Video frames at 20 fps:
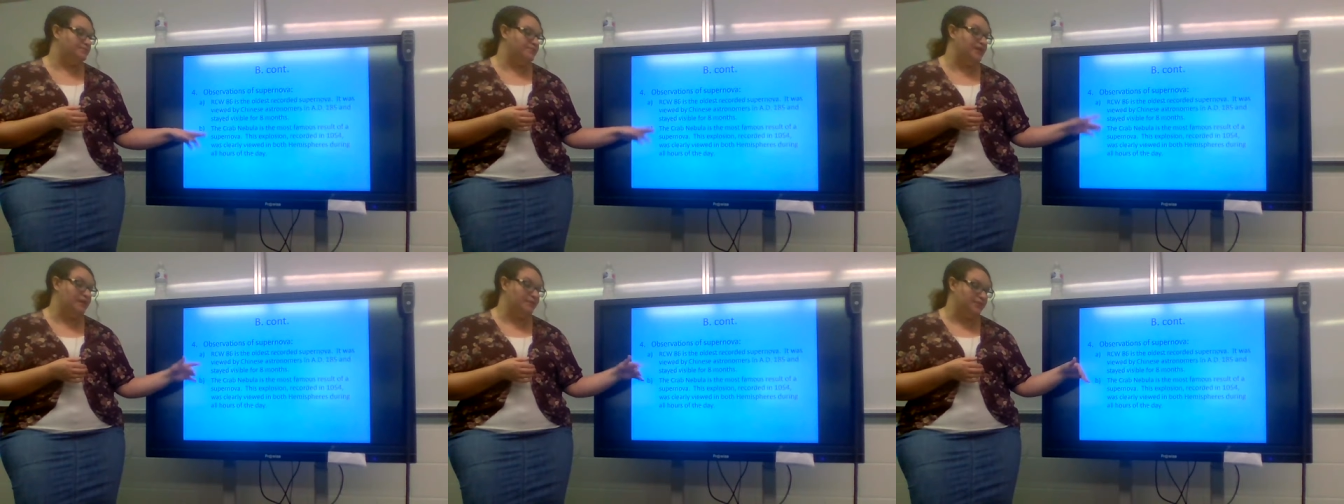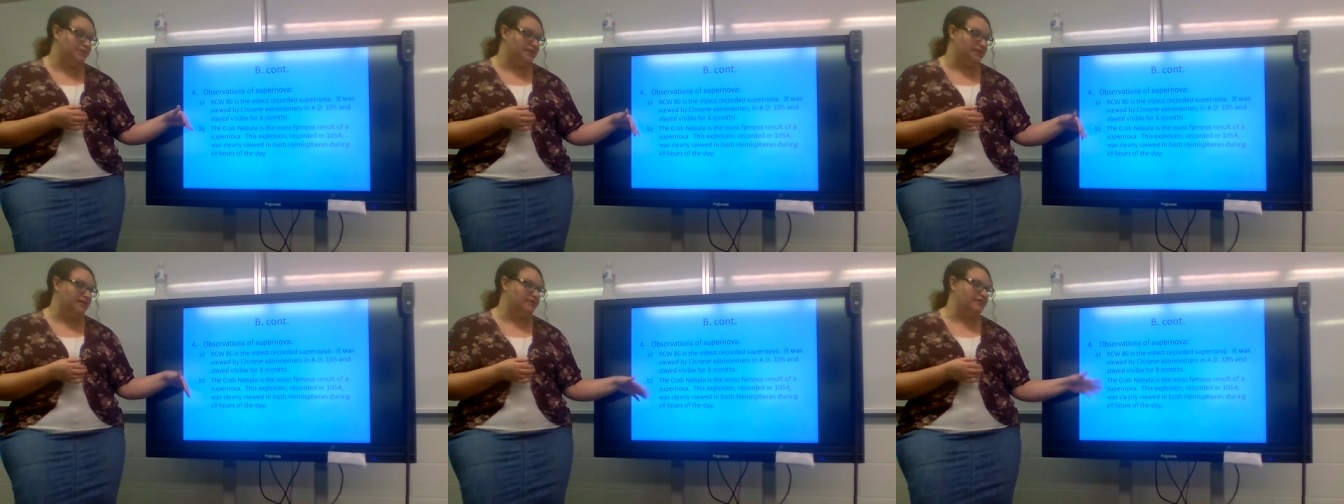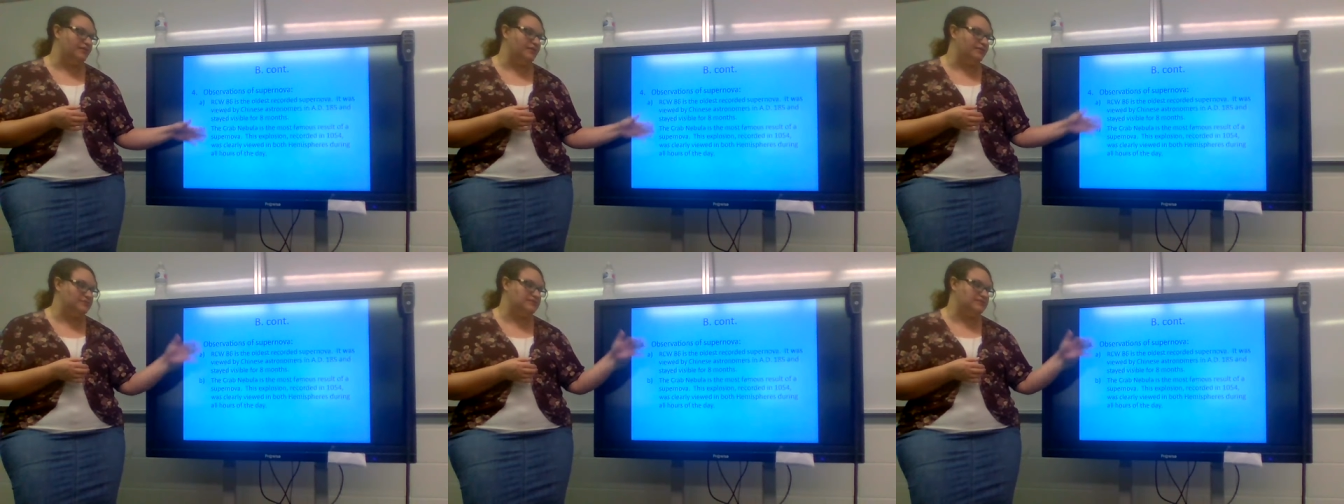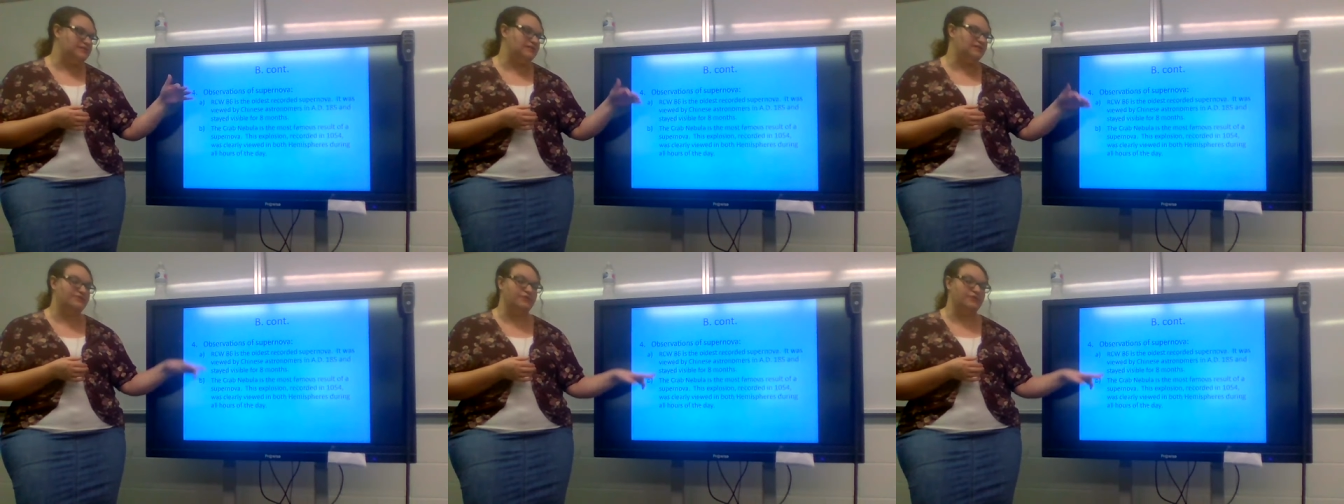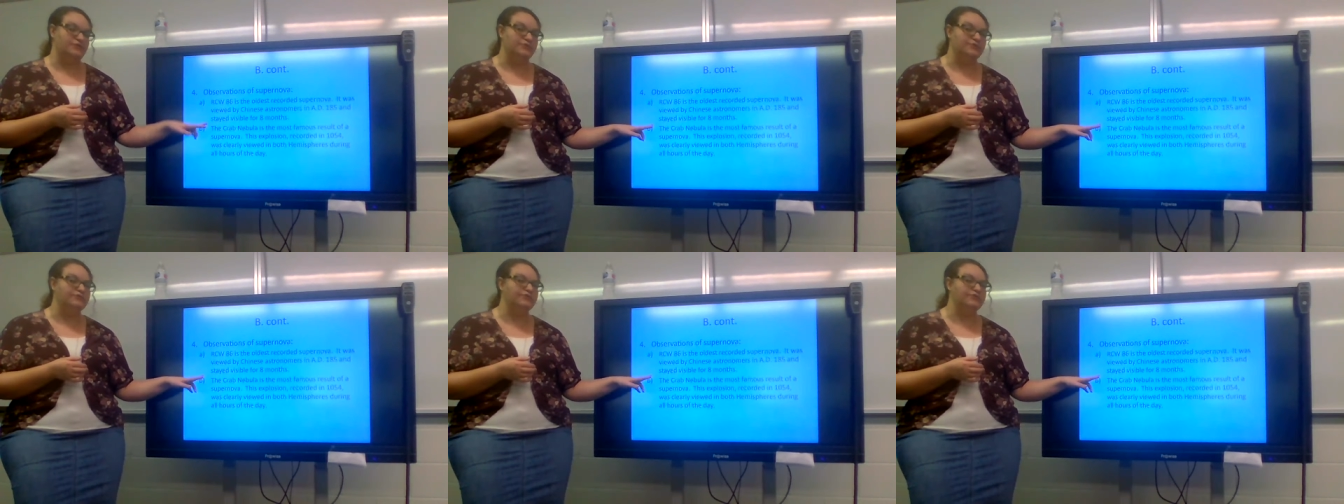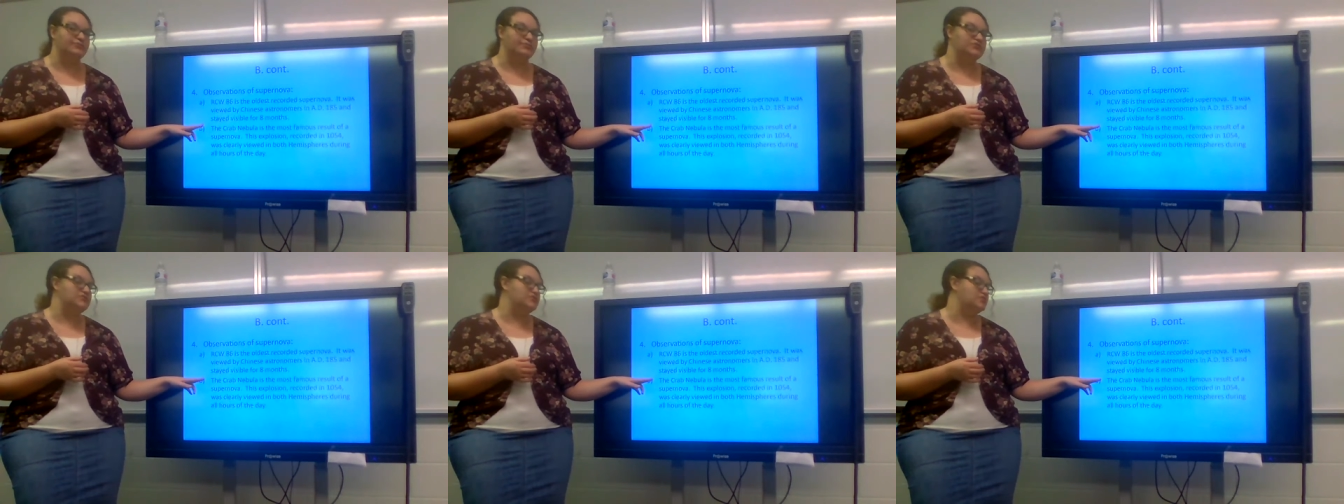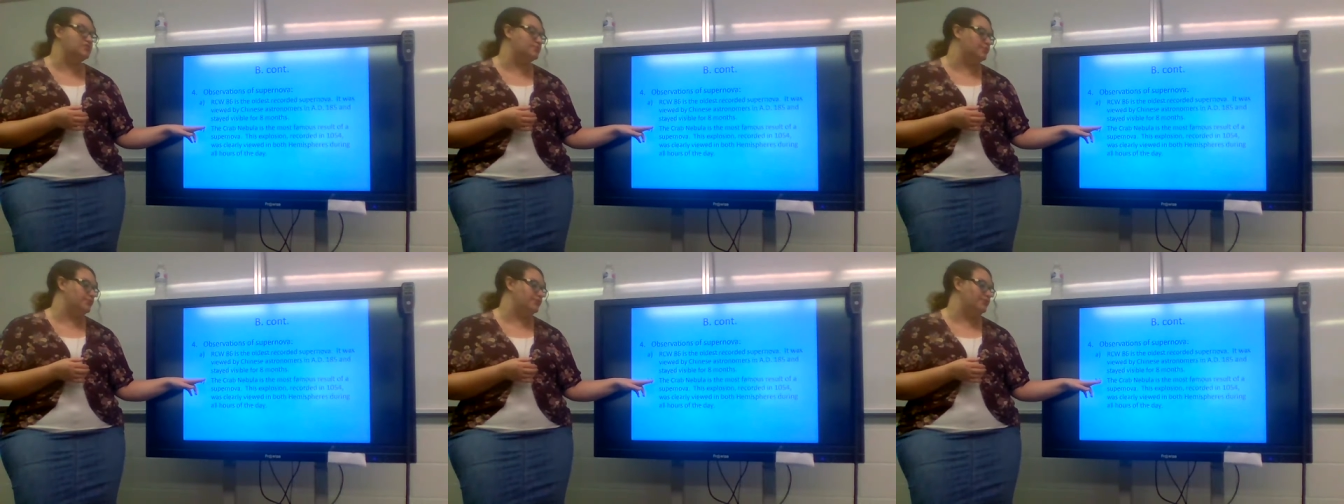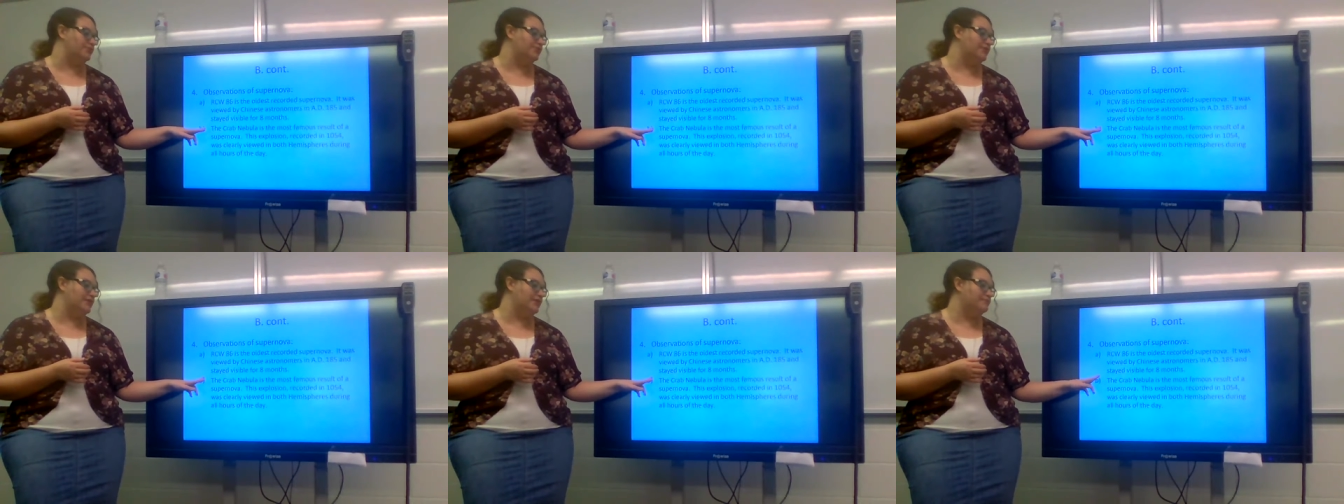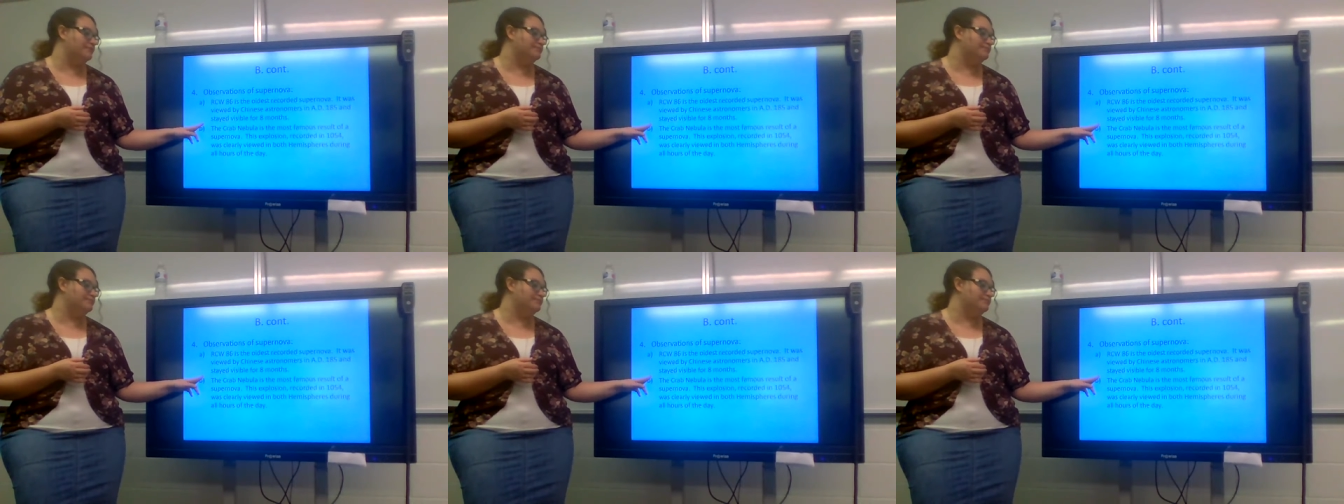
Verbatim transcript: nebula that was left over from the supernova.